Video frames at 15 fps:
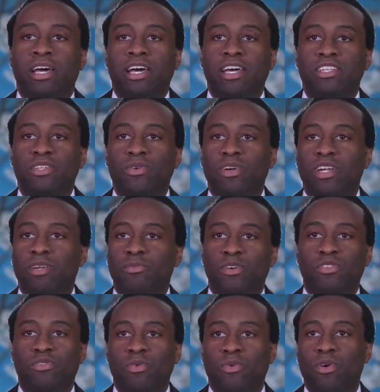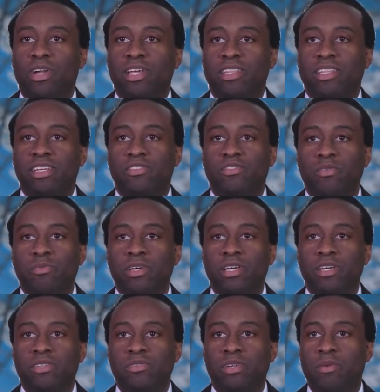And so one of the most rewarding things for
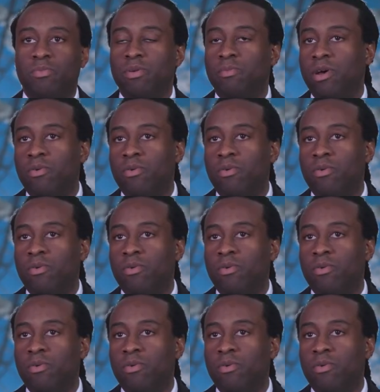me is when I bring